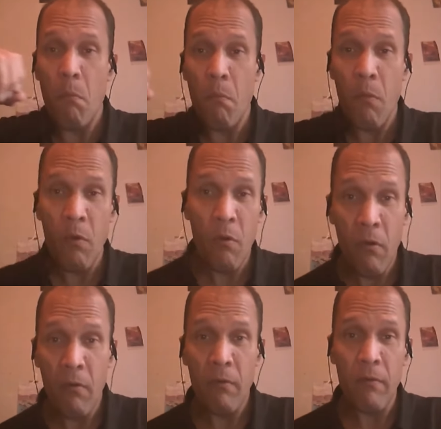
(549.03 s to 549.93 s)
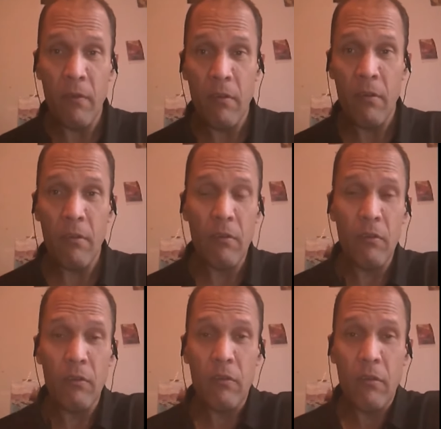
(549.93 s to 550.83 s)
moved
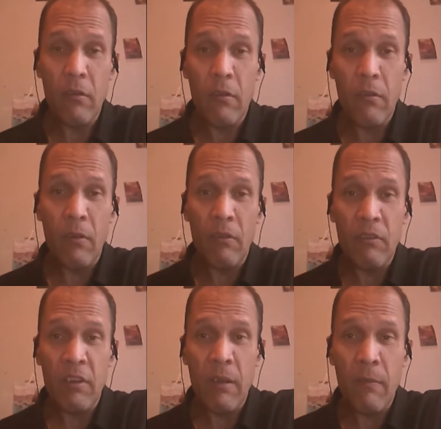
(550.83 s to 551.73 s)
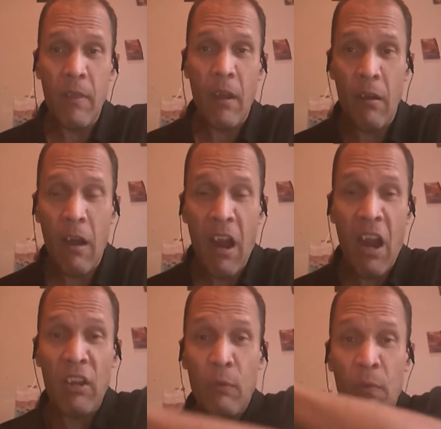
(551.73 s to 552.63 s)
their team there,
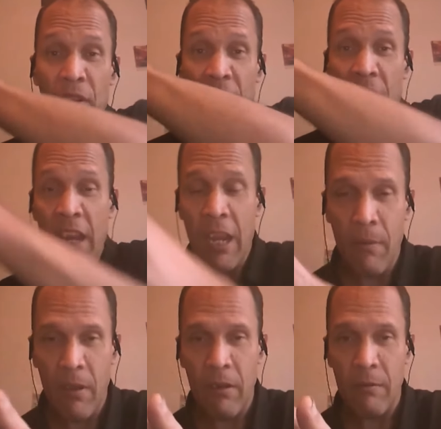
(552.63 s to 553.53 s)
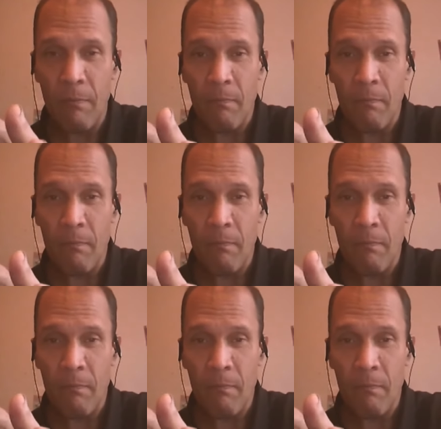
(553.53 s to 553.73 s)
had to rename it,